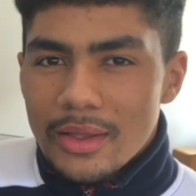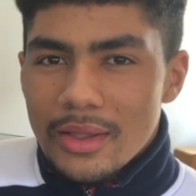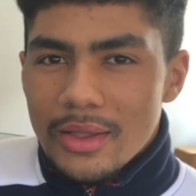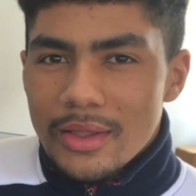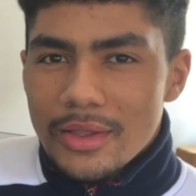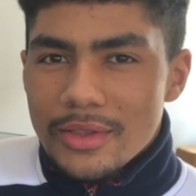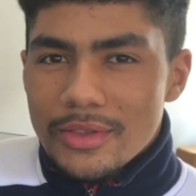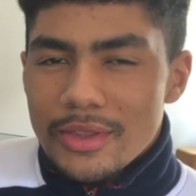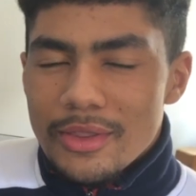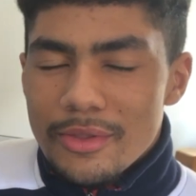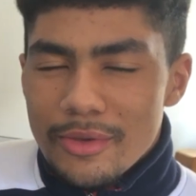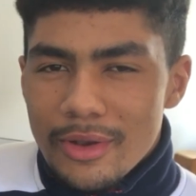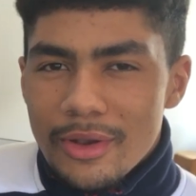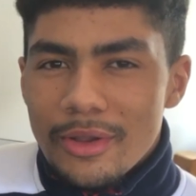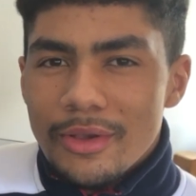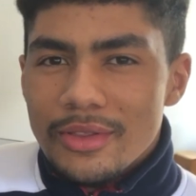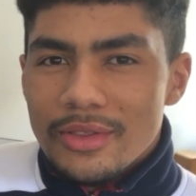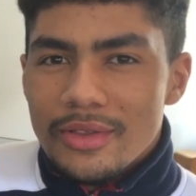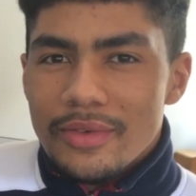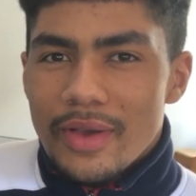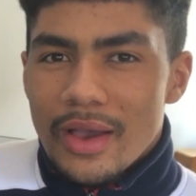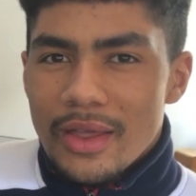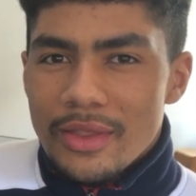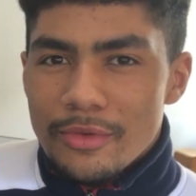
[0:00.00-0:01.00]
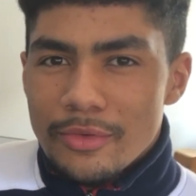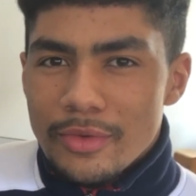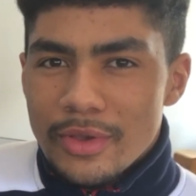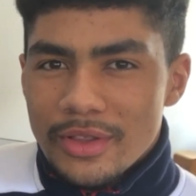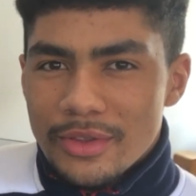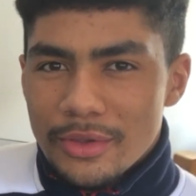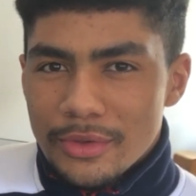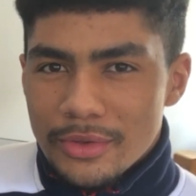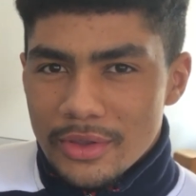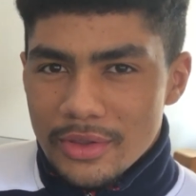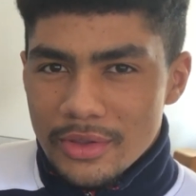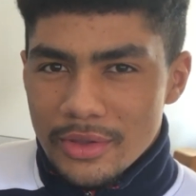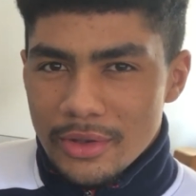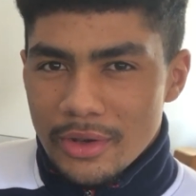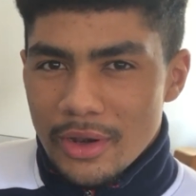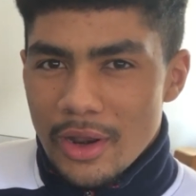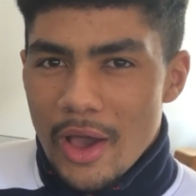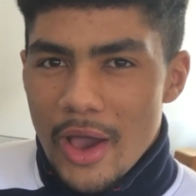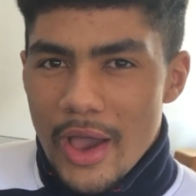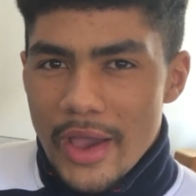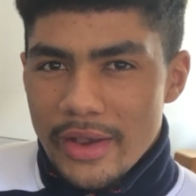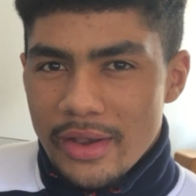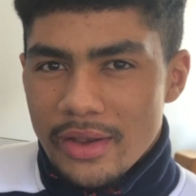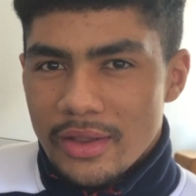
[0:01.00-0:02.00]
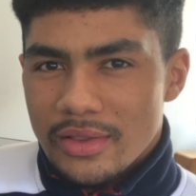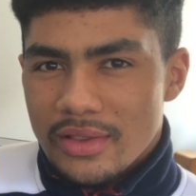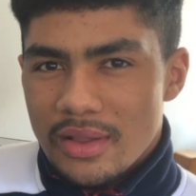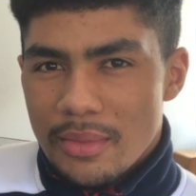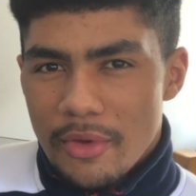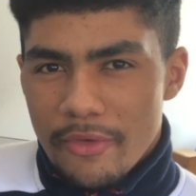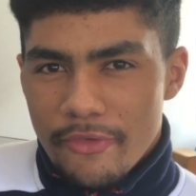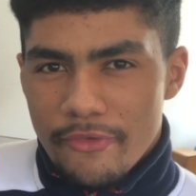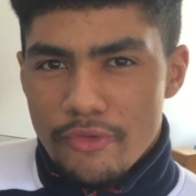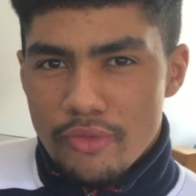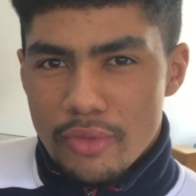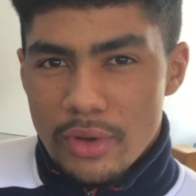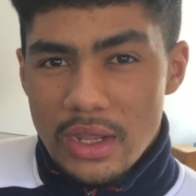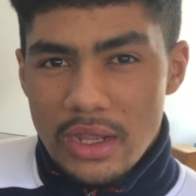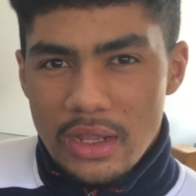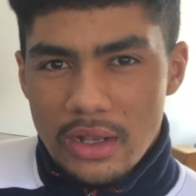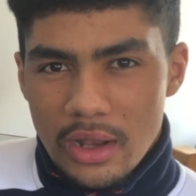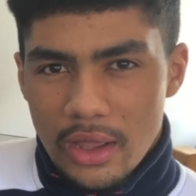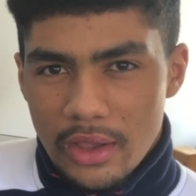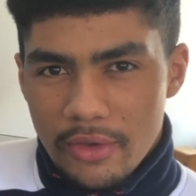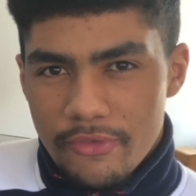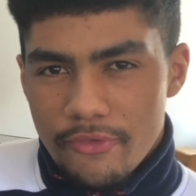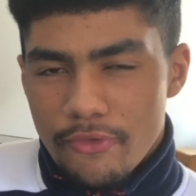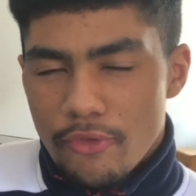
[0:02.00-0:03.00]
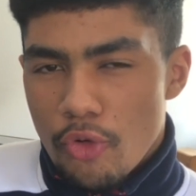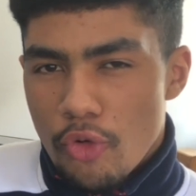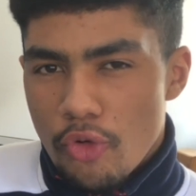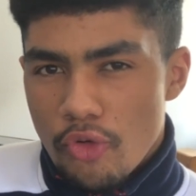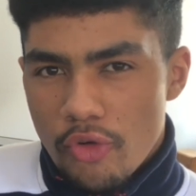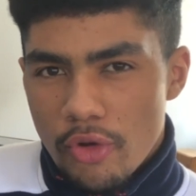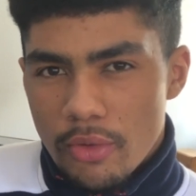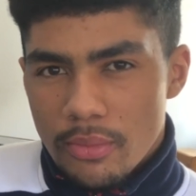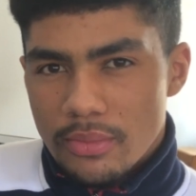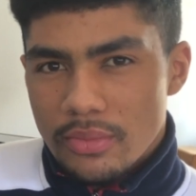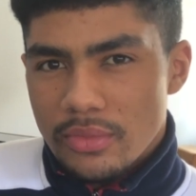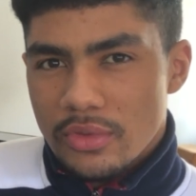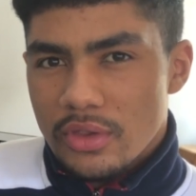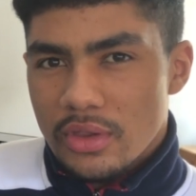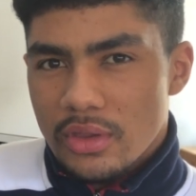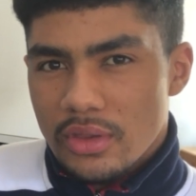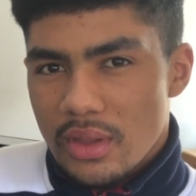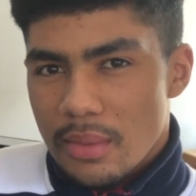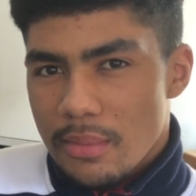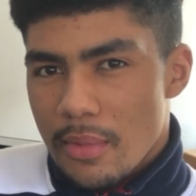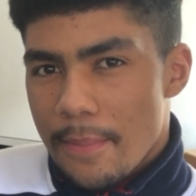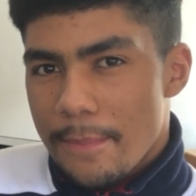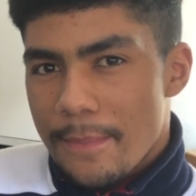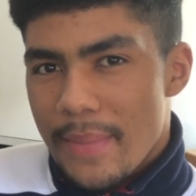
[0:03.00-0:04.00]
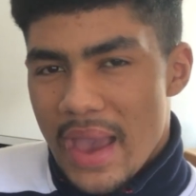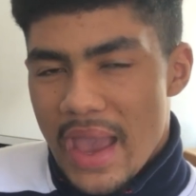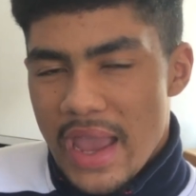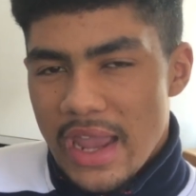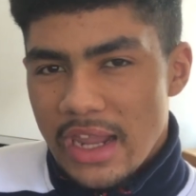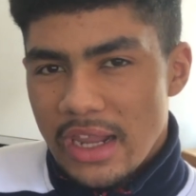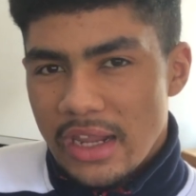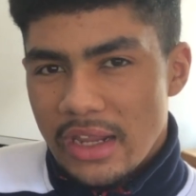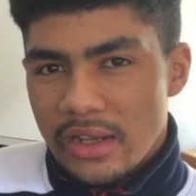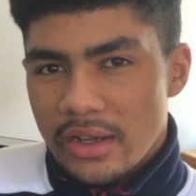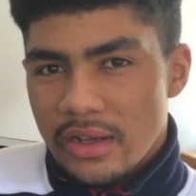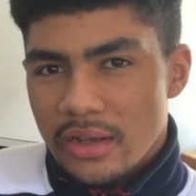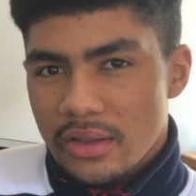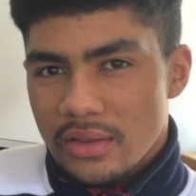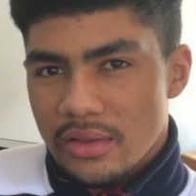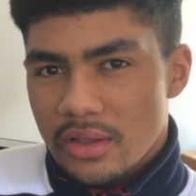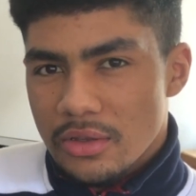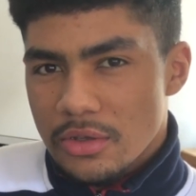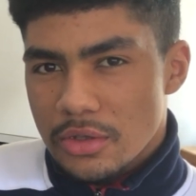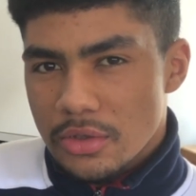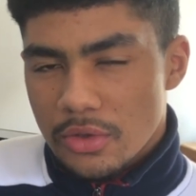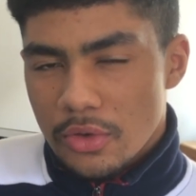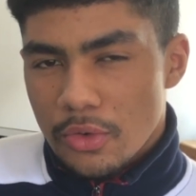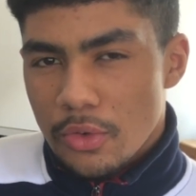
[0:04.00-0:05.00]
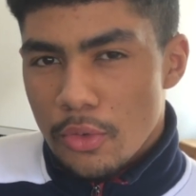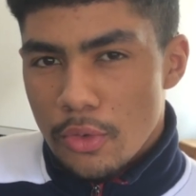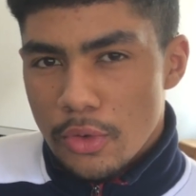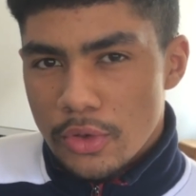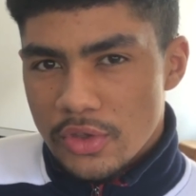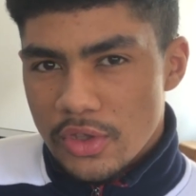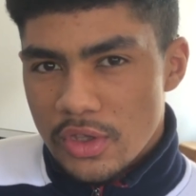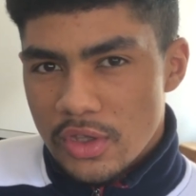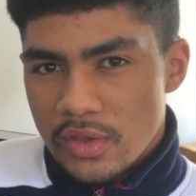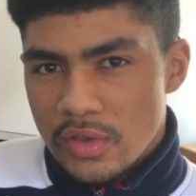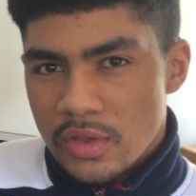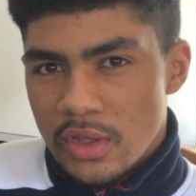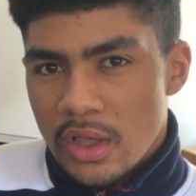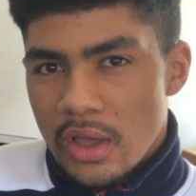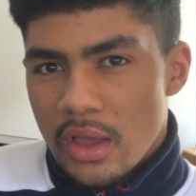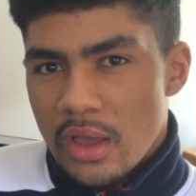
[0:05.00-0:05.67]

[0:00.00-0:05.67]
So there are lots of other resources online. Some are free, like forums, some are paid, such as courses.